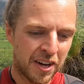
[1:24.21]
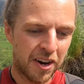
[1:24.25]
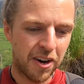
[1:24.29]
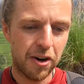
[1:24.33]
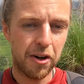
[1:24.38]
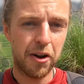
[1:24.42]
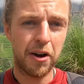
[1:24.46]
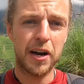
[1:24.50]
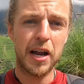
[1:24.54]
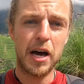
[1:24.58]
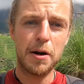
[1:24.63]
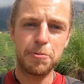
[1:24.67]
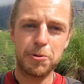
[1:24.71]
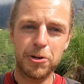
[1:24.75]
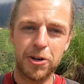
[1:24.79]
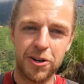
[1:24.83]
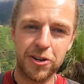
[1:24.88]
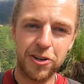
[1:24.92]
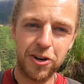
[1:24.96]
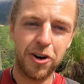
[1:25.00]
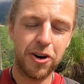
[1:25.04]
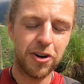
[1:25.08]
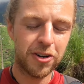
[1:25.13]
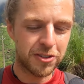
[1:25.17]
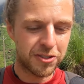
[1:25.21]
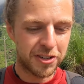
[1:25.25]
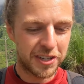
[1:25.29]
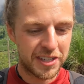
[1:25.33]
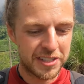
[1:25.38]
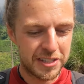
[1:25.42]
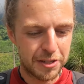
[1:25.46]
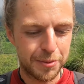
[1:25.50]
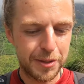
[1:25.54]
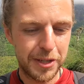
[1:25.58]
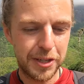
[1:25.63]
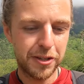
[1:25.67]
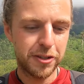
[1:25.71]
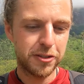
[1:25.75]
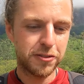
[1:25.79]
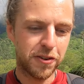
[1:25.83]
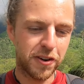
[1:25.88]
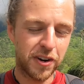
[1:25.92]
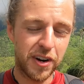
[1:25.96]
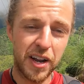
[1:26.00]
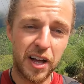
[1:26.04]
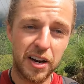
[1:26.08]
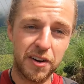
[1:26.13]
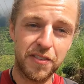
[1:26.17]
on an app called AllTrails that we use
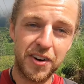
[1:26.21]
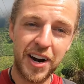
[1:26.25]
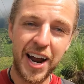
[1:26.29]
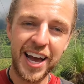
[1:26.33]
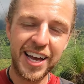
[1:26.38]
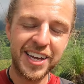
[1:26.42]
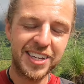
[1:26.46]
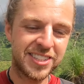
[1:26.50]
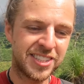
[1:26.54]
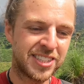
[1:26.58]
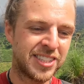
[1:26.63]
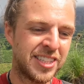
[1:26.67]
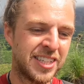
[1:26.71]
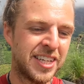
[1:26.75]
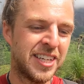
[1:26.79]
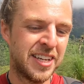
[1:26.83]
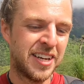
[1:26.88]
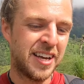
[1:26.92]
for a lot of our hikes,